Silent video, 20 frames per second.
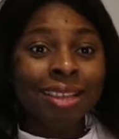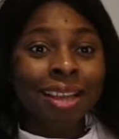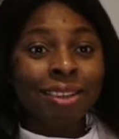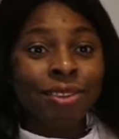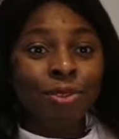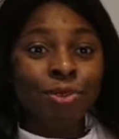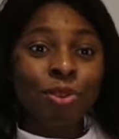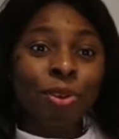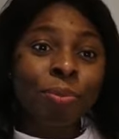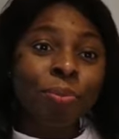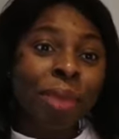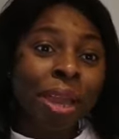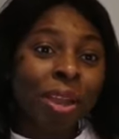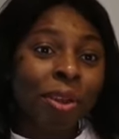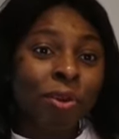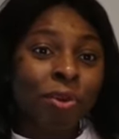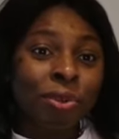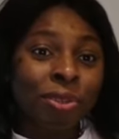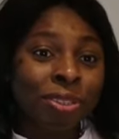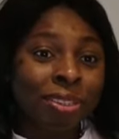And during my
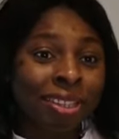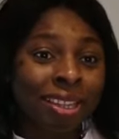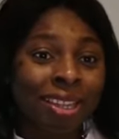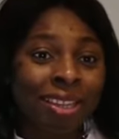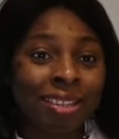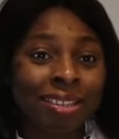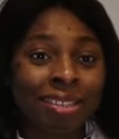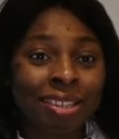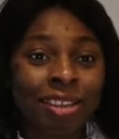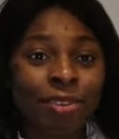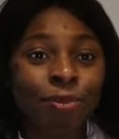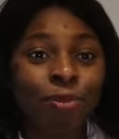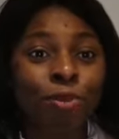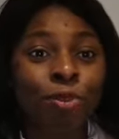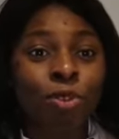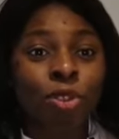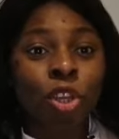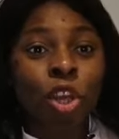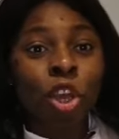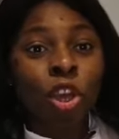own days,
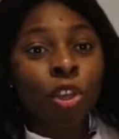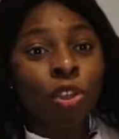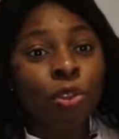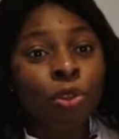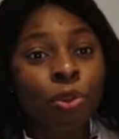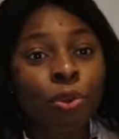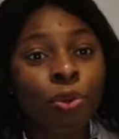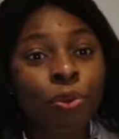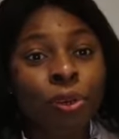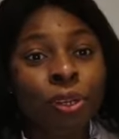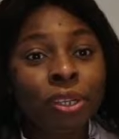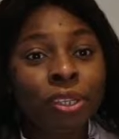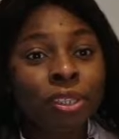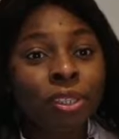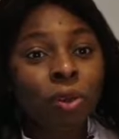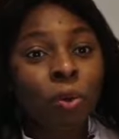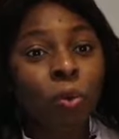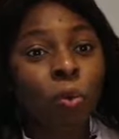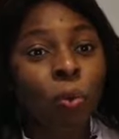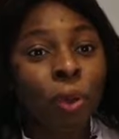even during
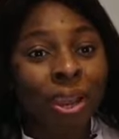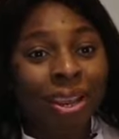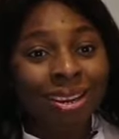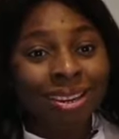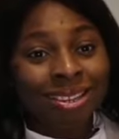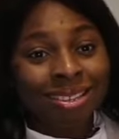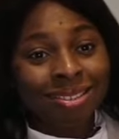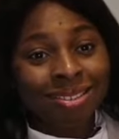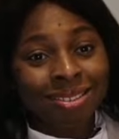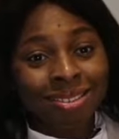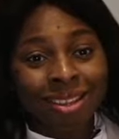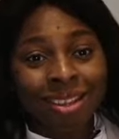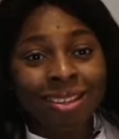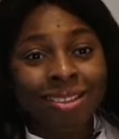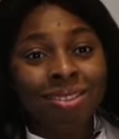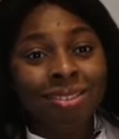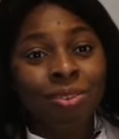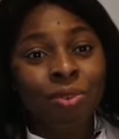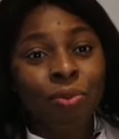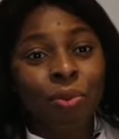the
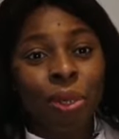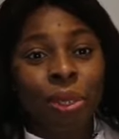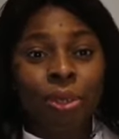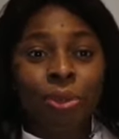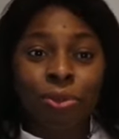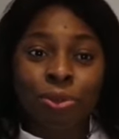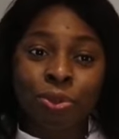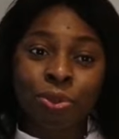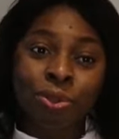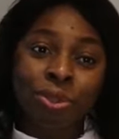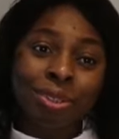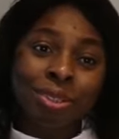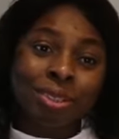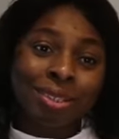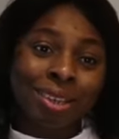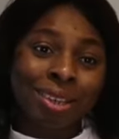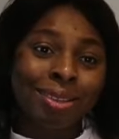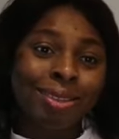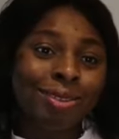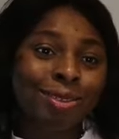Wednesdays, we usually
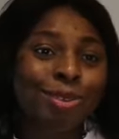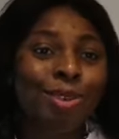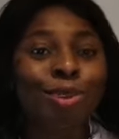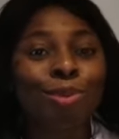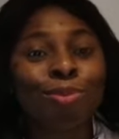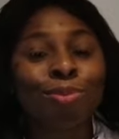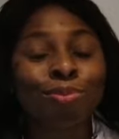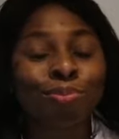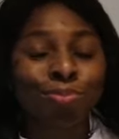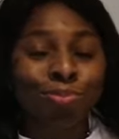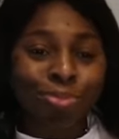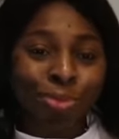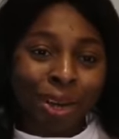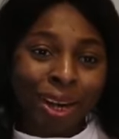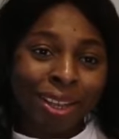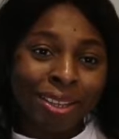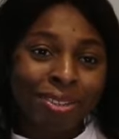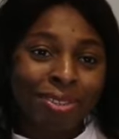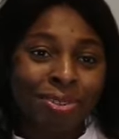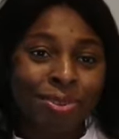take some
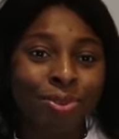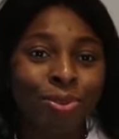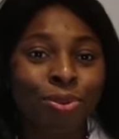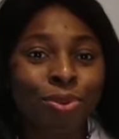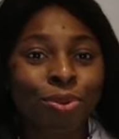breaks,